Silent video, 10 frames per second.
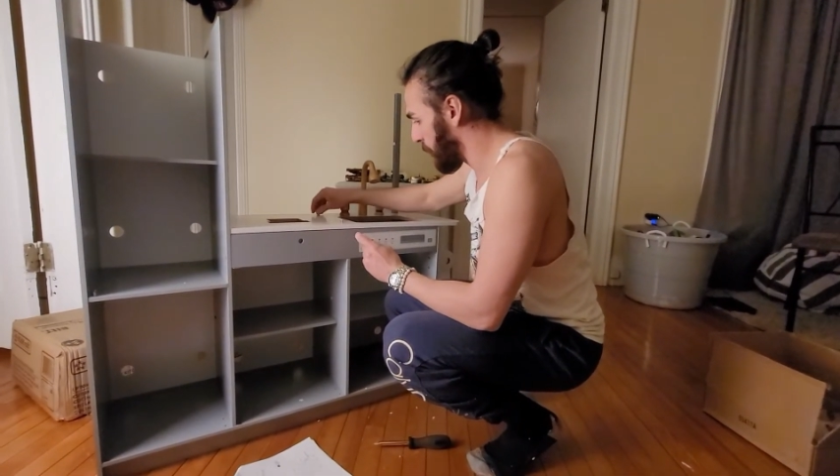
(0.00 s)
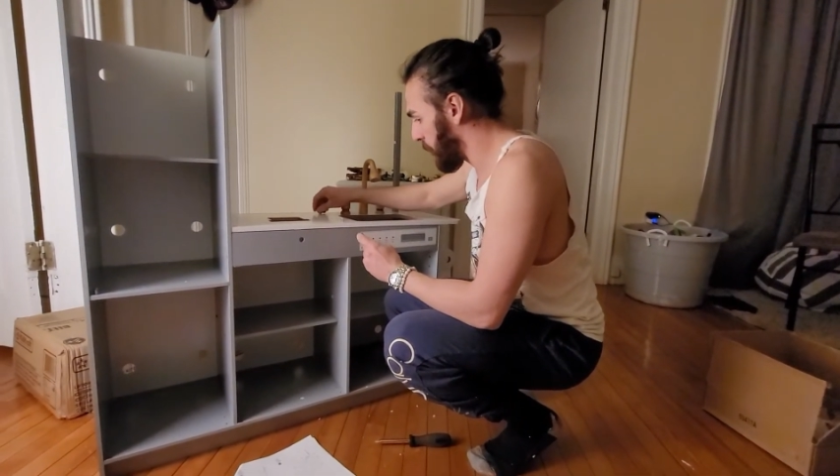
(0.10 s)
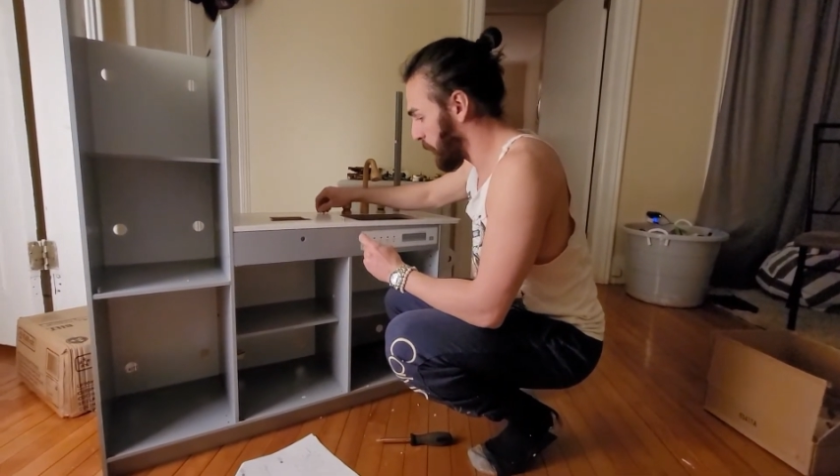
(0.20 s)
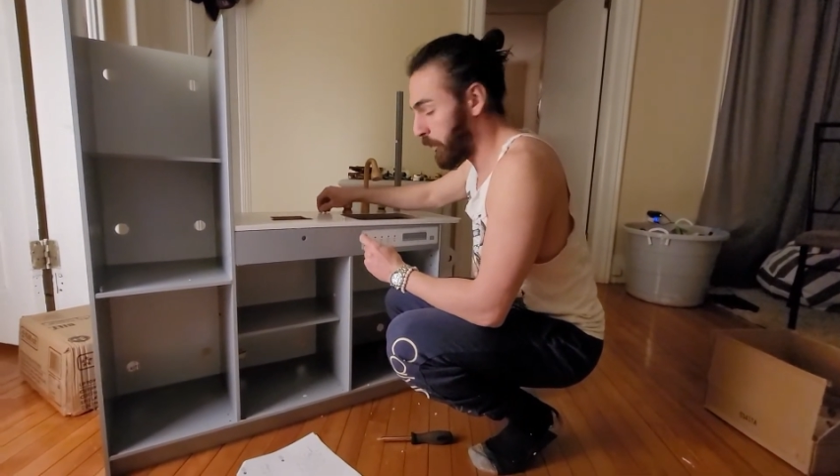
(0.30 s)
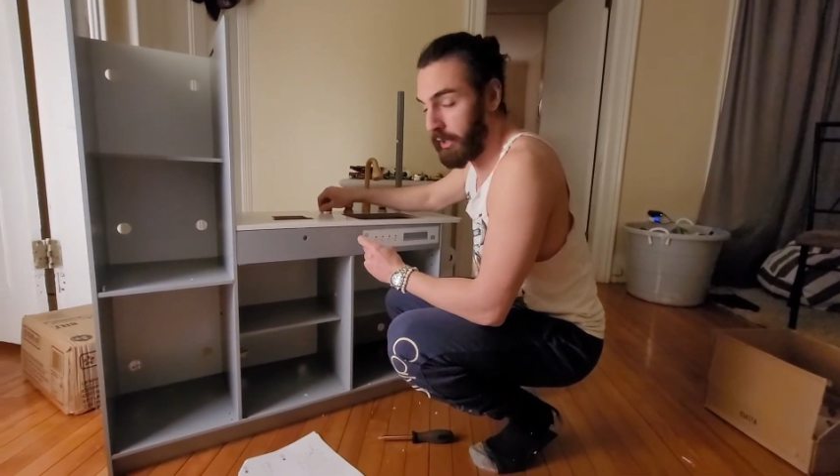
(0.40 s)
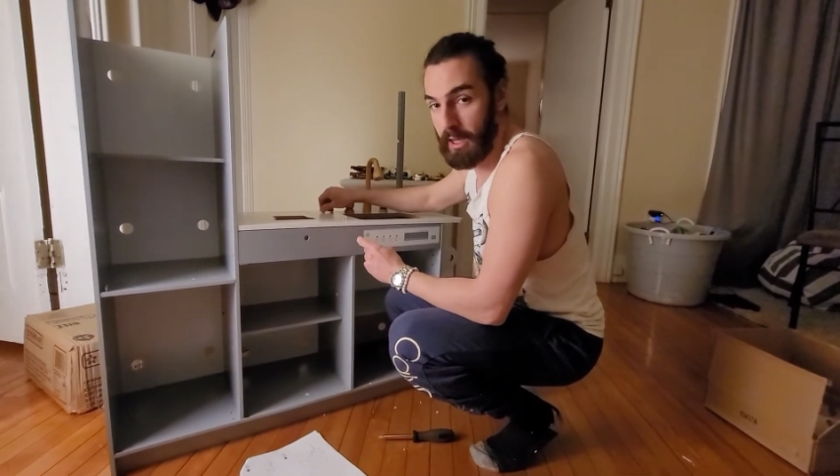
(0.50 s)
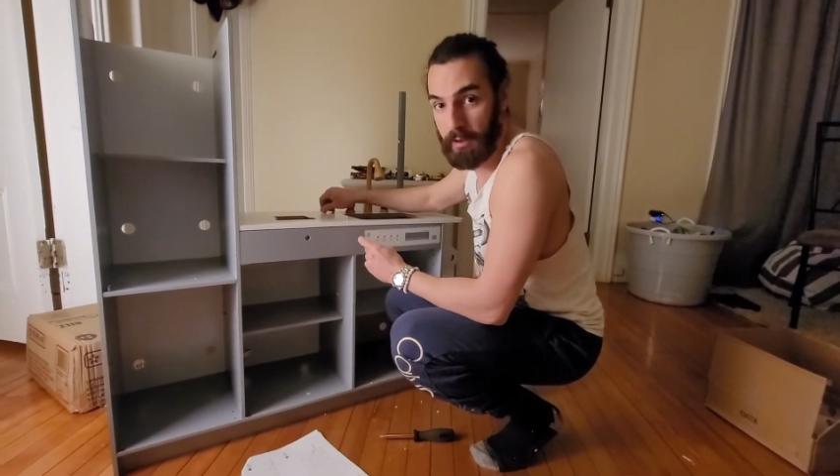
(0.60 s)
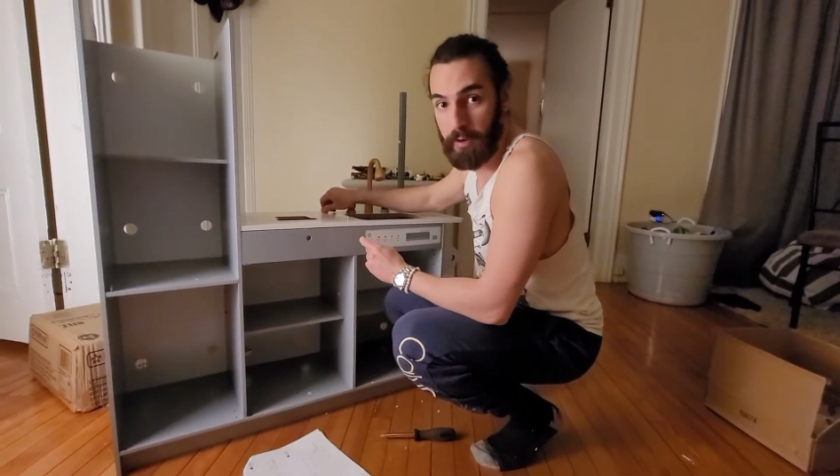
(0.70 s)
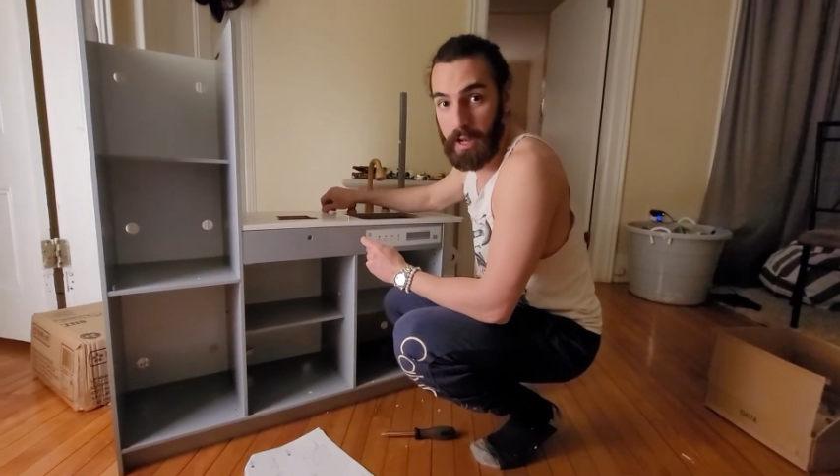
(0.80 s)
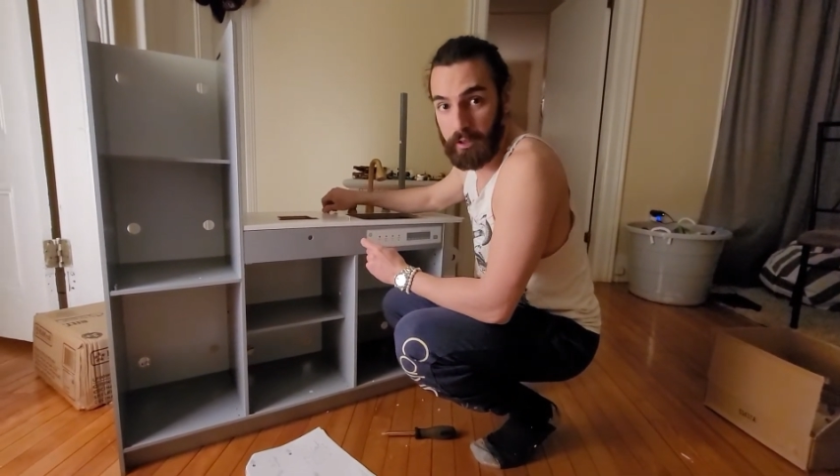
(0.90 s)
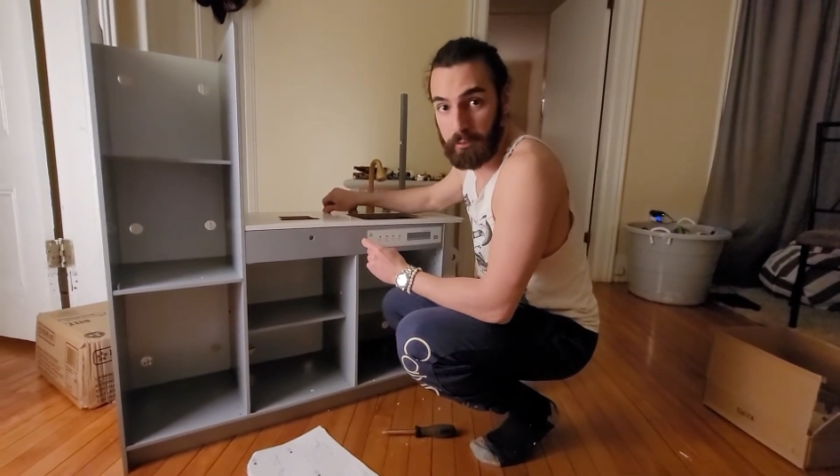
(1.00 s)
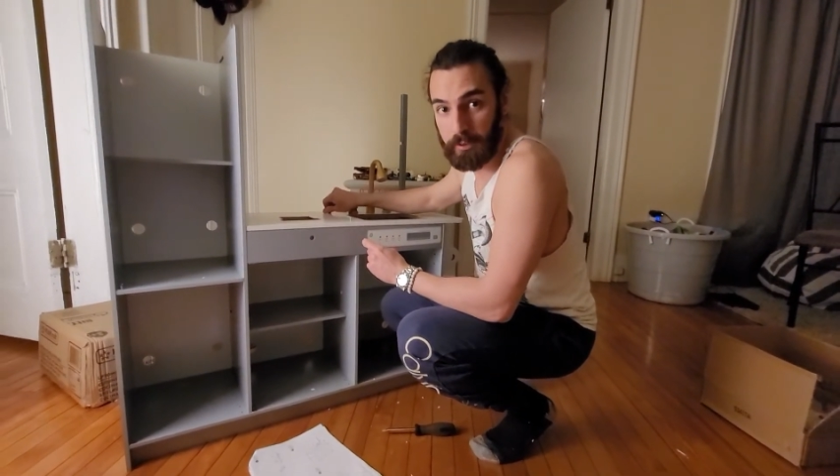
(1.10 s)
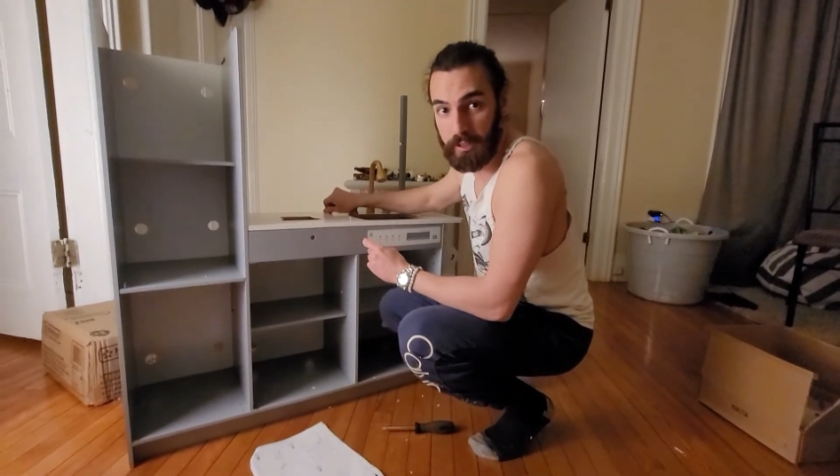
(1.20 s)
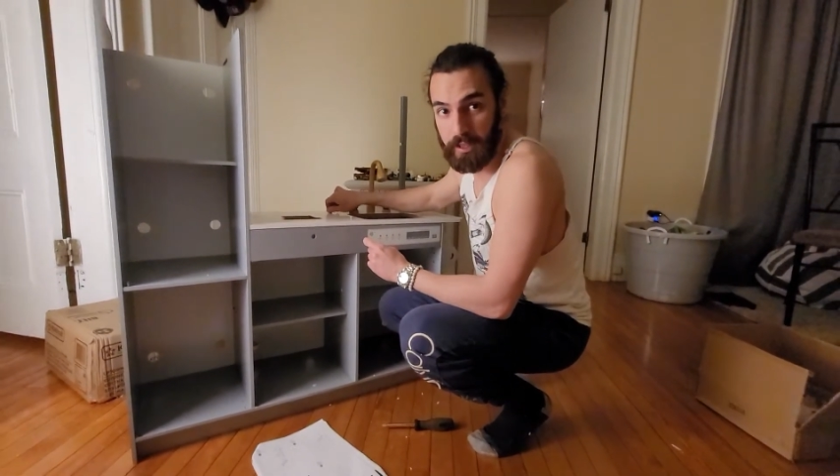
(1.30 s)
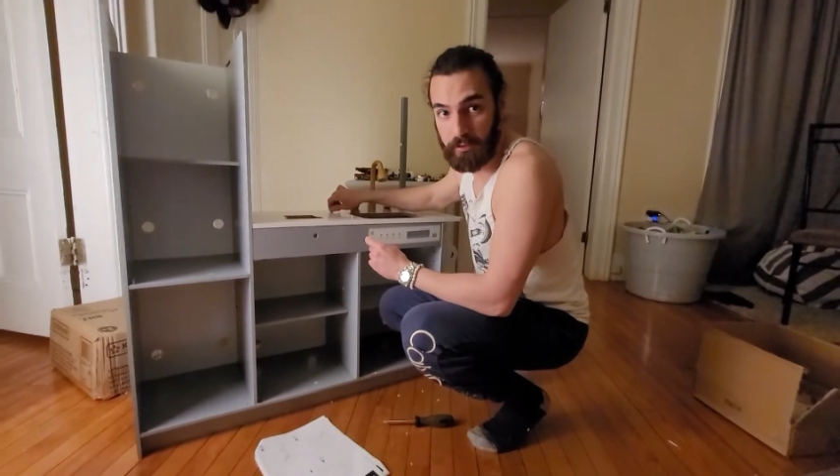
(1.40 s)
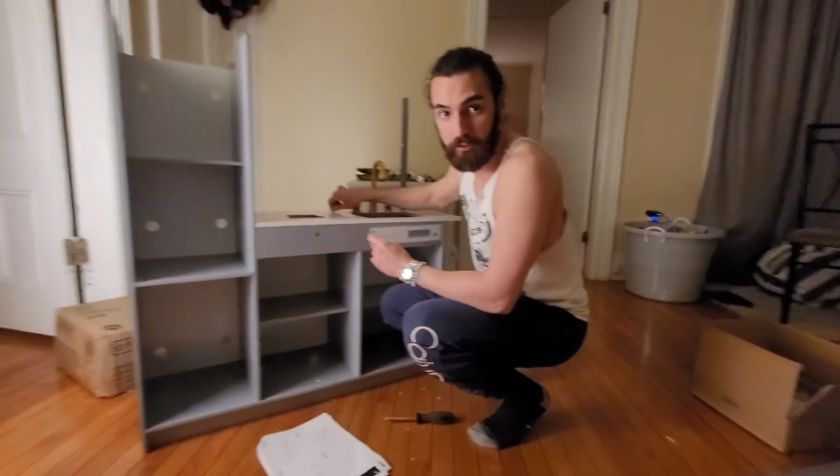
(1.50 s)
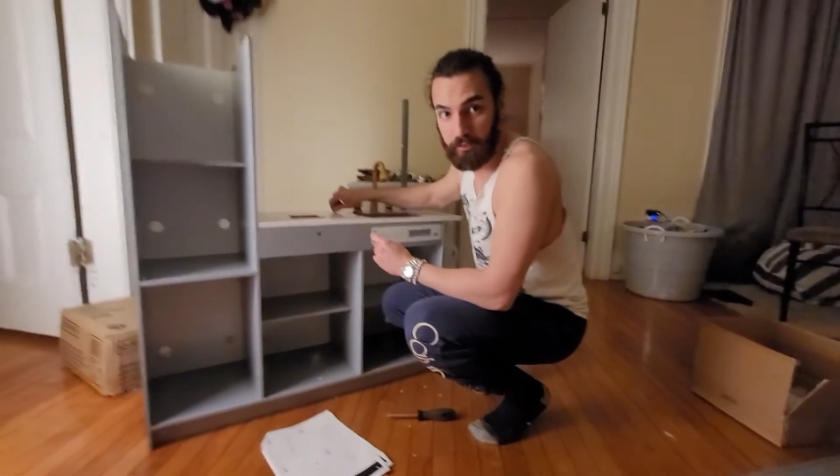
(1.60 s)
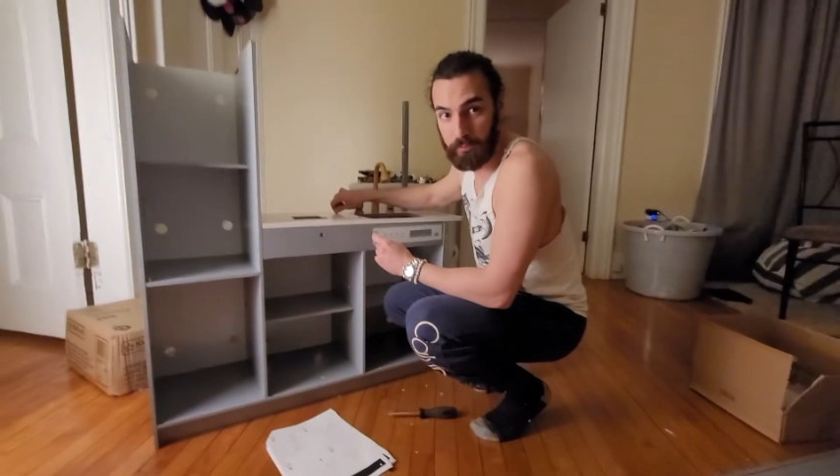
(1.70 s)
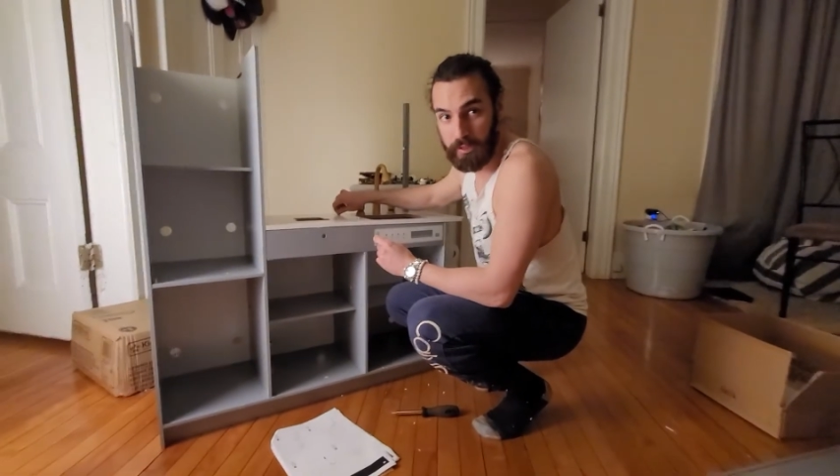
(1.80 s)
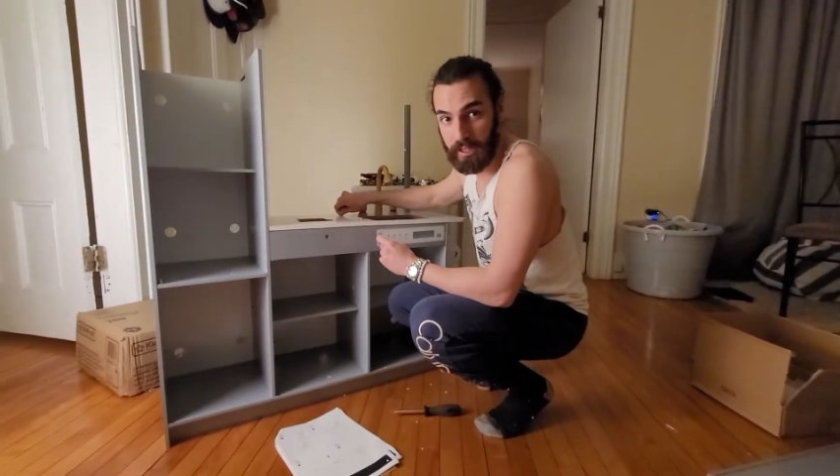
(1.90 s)
people are gonna have high expectations
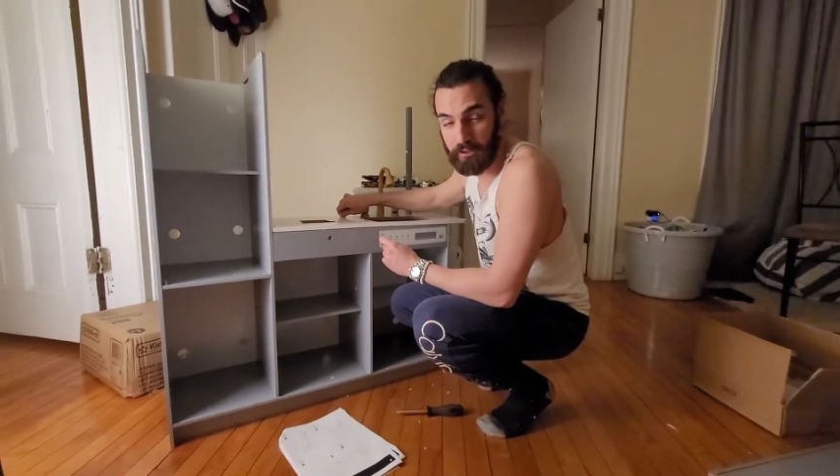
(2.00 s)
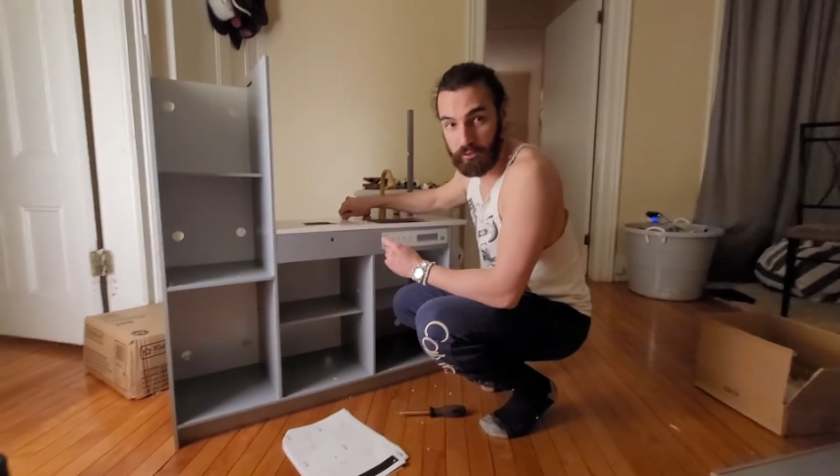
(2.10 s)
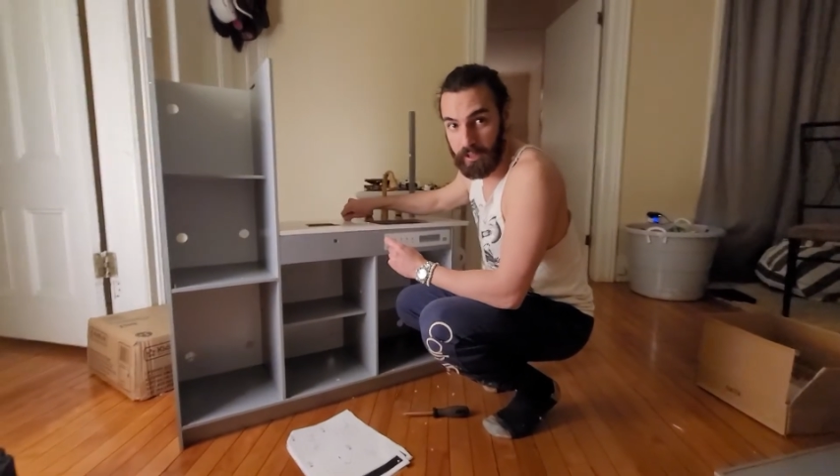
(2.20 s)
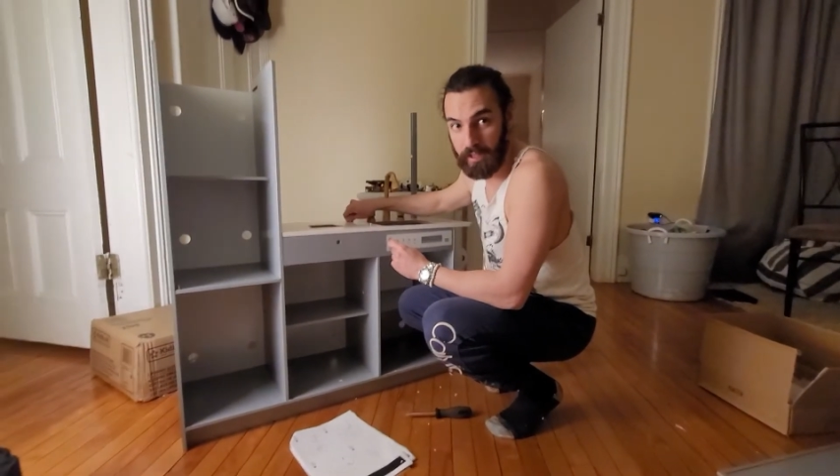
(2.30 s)
of me and I just